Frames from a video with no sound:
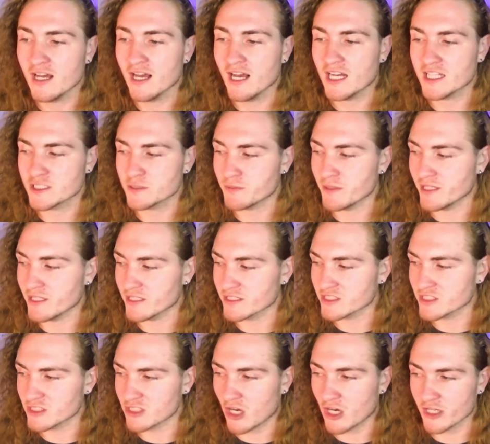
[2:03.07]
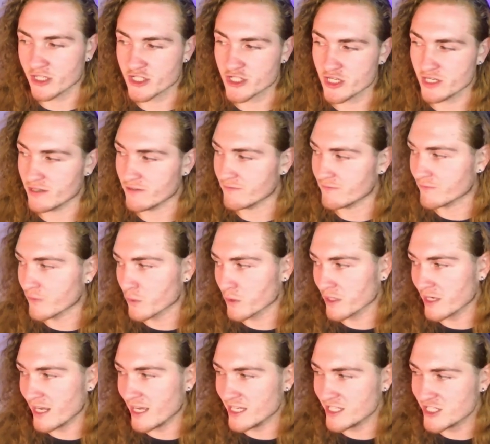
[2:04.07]
has been astonishing for
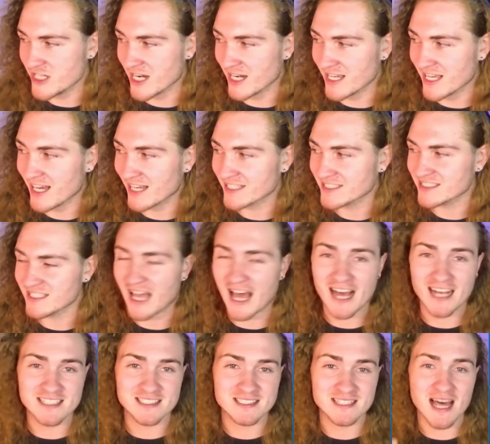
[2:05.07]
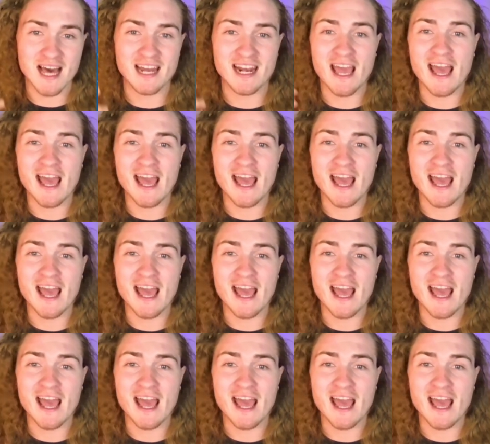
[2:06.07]
A G I X as that